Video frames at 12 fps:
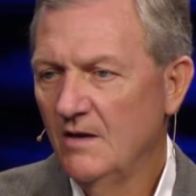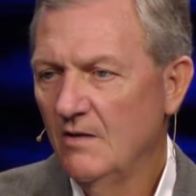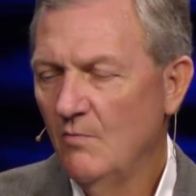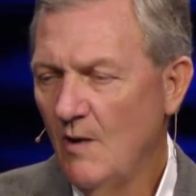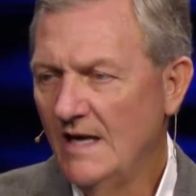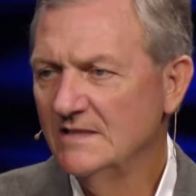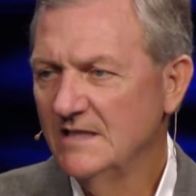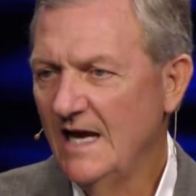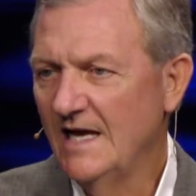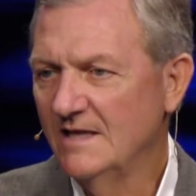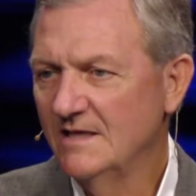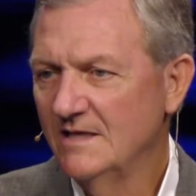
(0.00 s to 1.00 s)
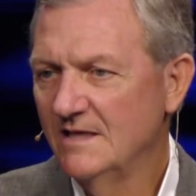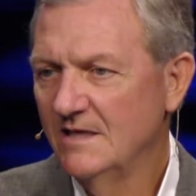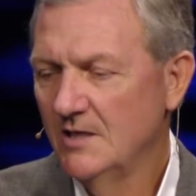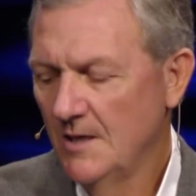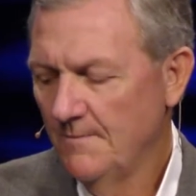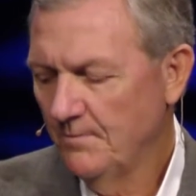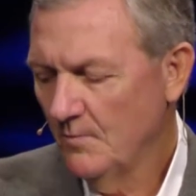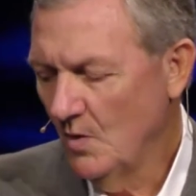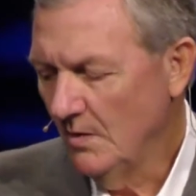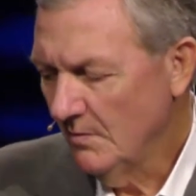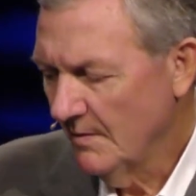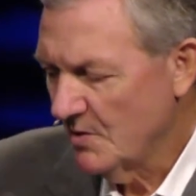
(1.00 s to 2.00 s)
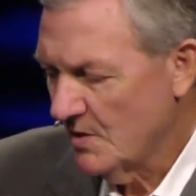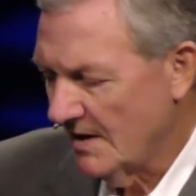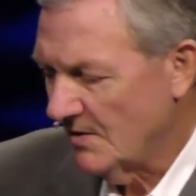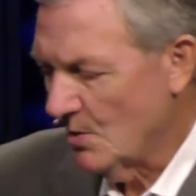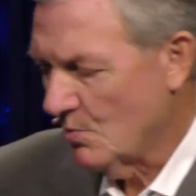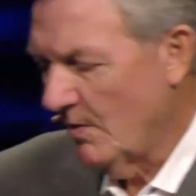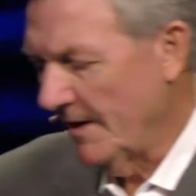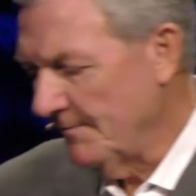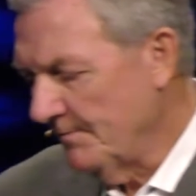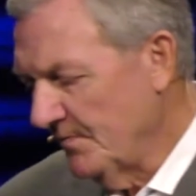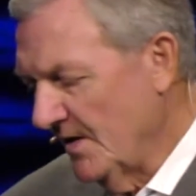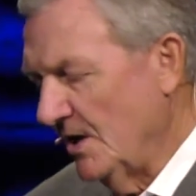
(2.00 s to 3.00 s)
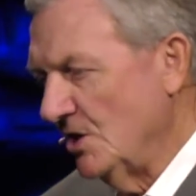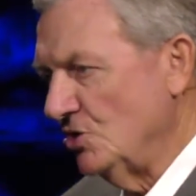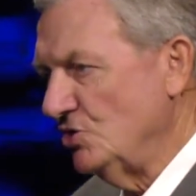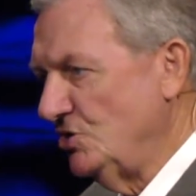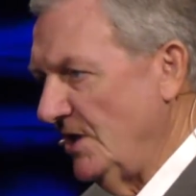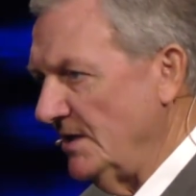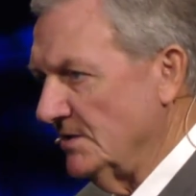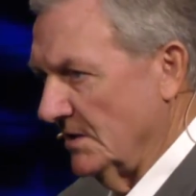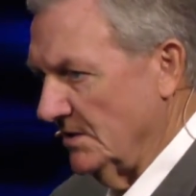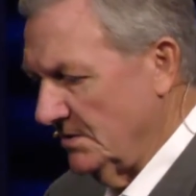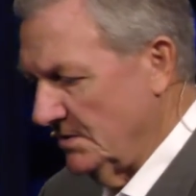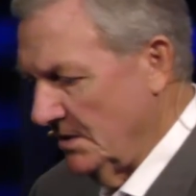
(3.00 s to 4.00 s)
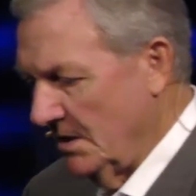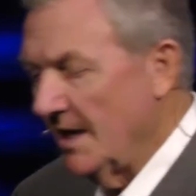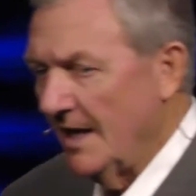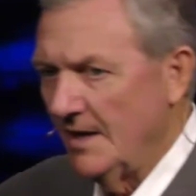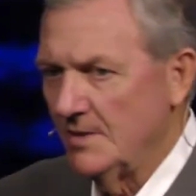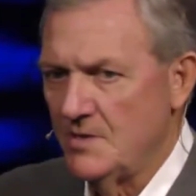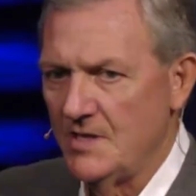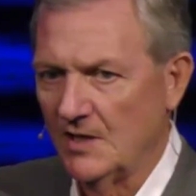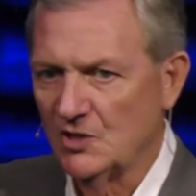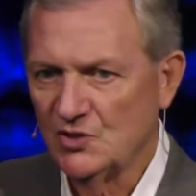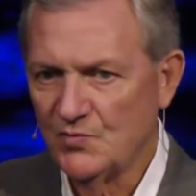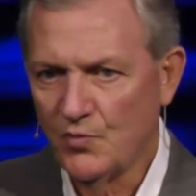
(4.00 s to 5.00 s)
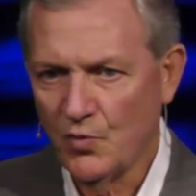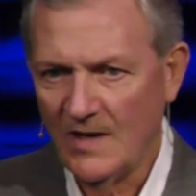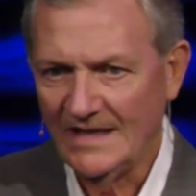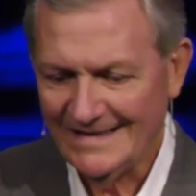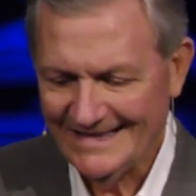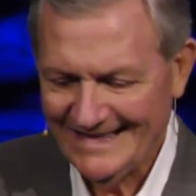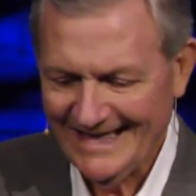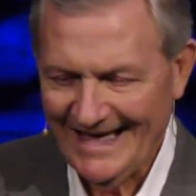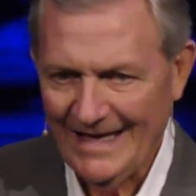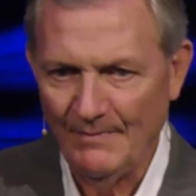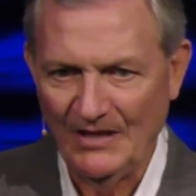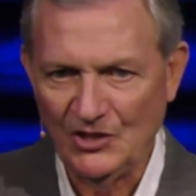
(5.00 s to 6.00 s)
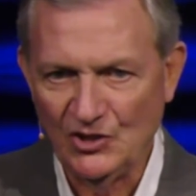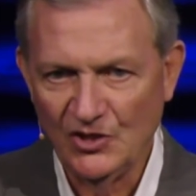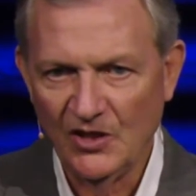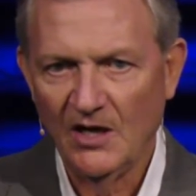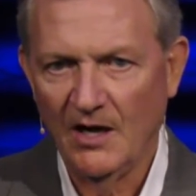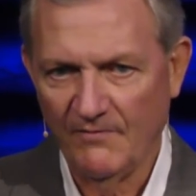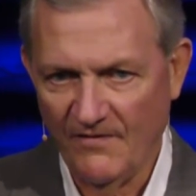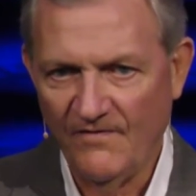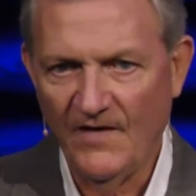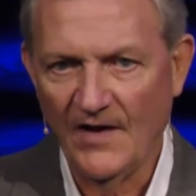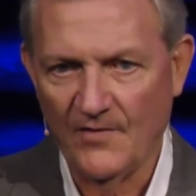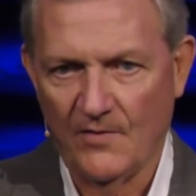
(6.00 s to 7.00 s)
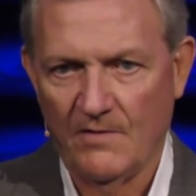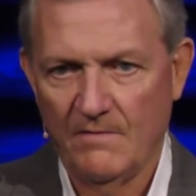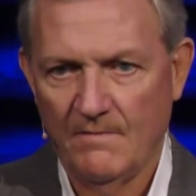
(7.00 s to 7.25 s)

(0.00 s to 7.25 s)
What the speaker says: Why is that? Well, let me say it this way. Jesus is the express image of the Father.